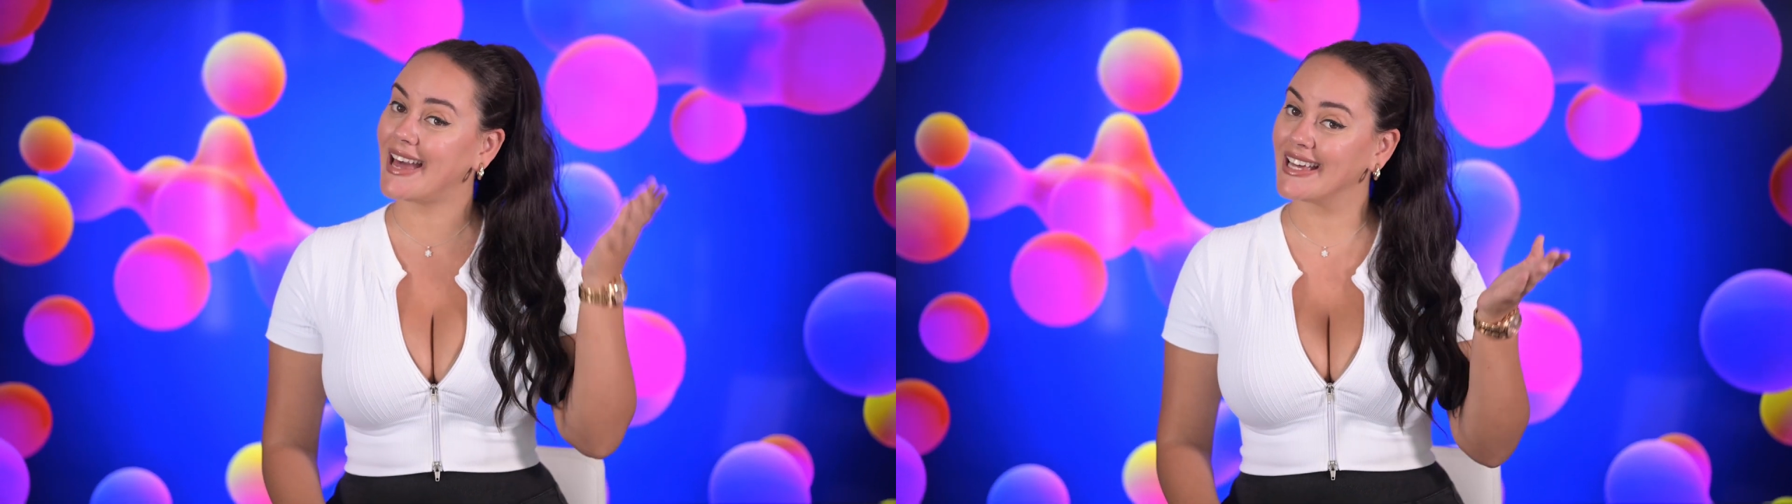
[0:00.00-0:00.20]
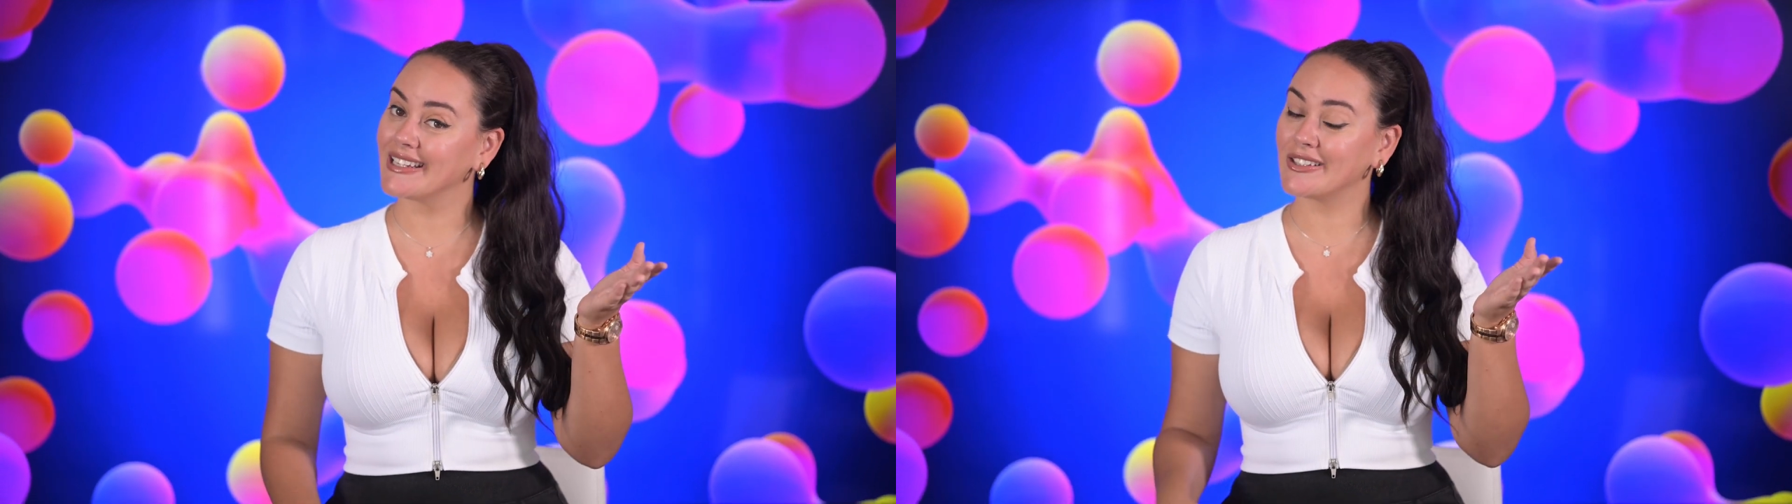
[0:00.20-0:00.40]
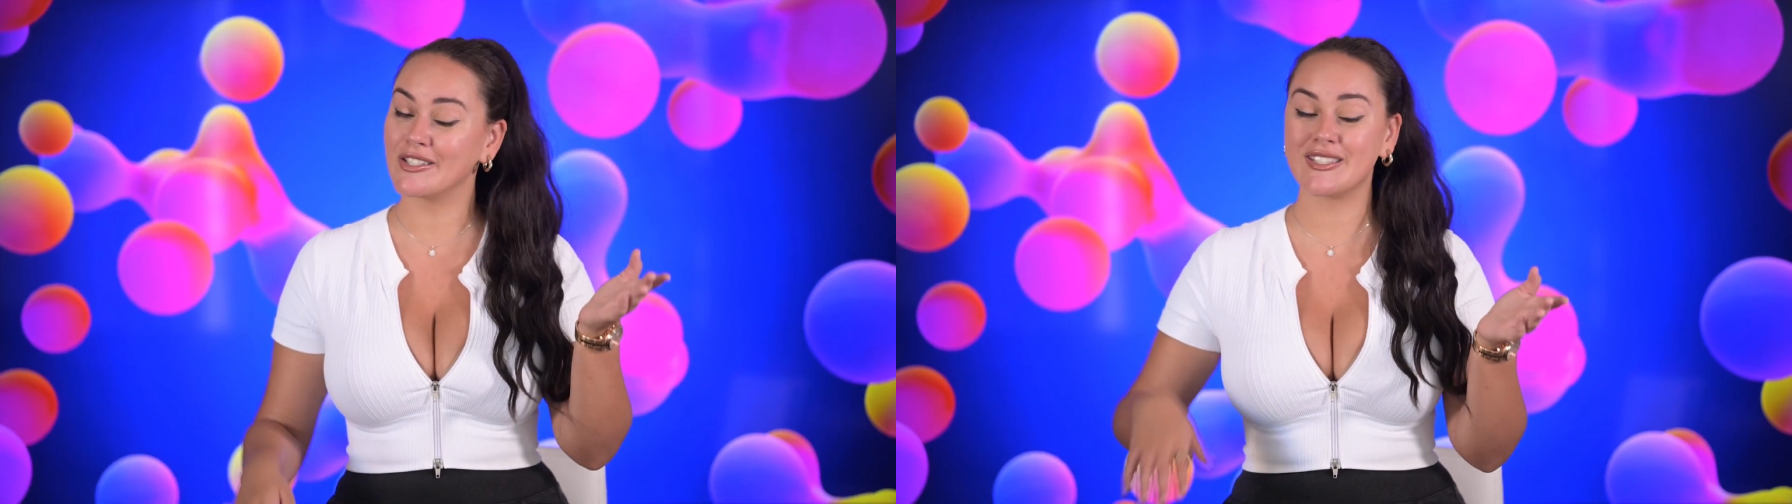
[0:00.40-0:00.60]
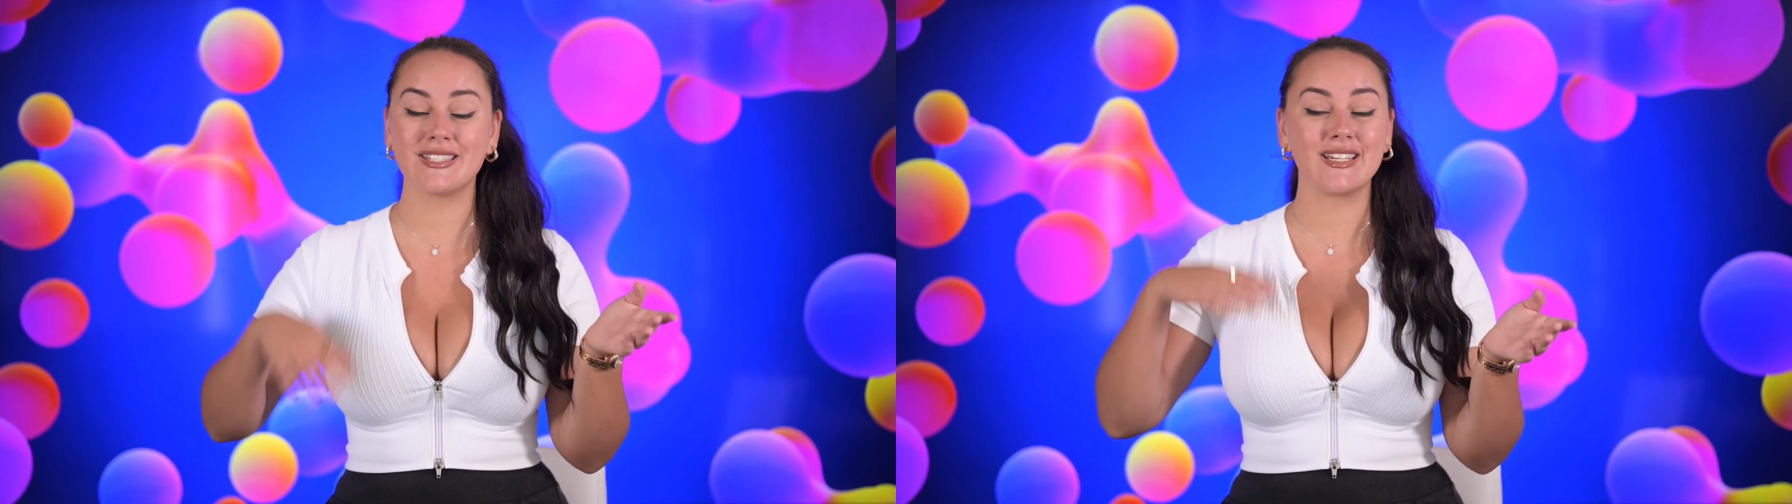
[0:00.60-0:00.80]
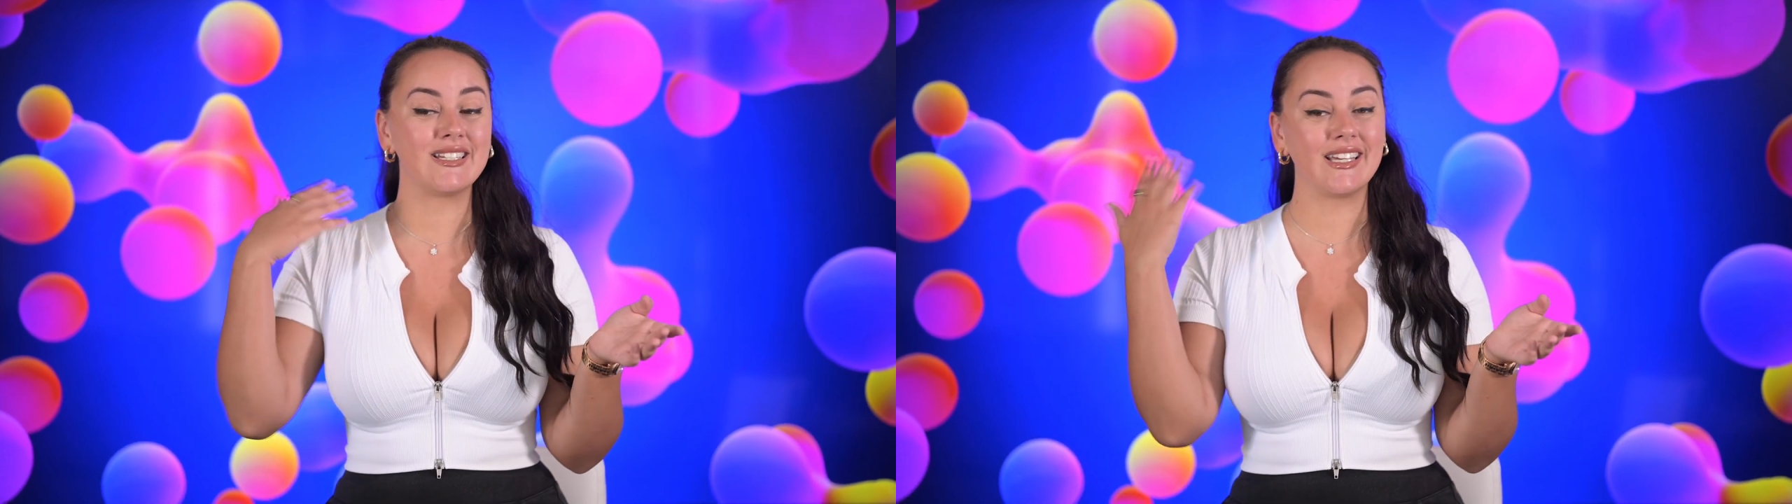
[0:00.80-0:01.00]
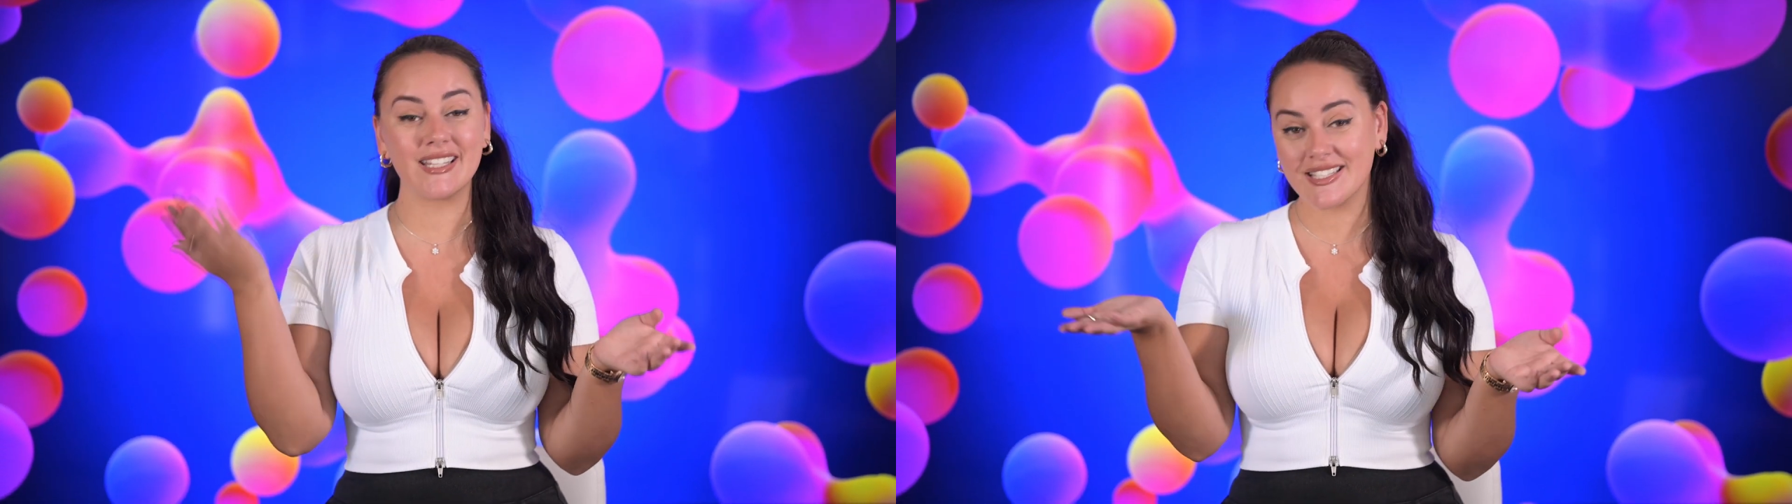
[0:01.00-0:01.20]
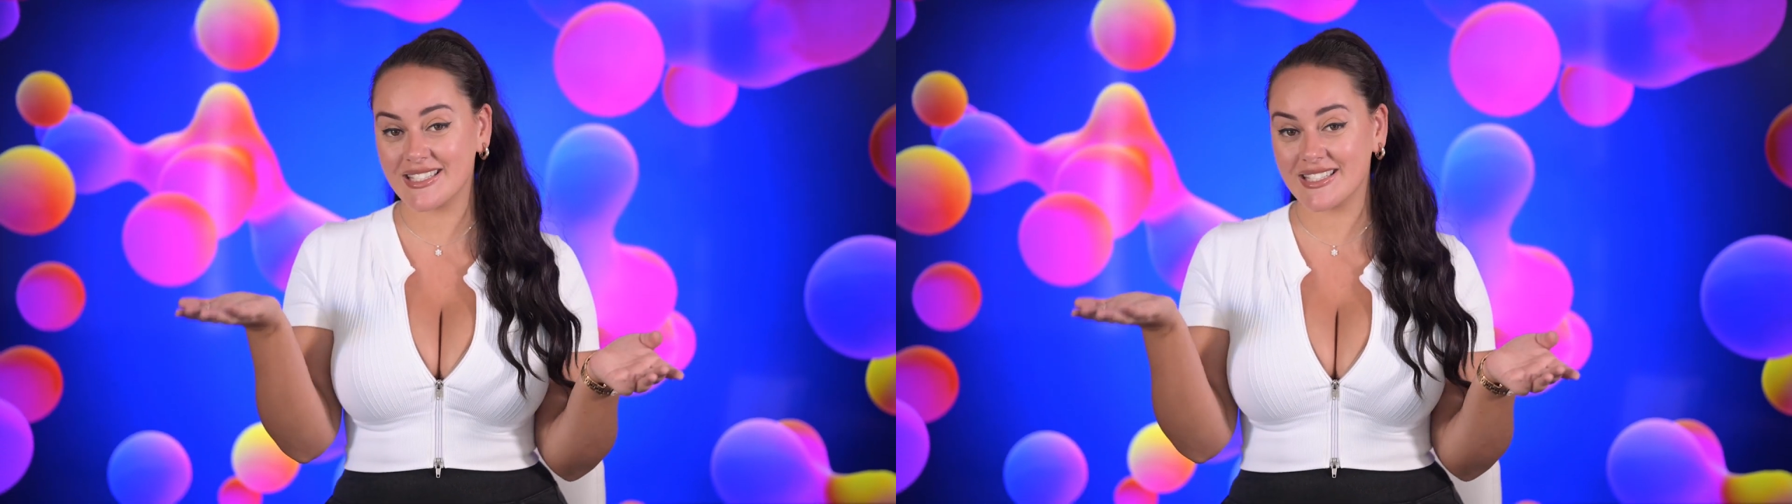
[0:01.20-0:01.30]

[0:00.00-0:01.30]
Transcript: analysts and data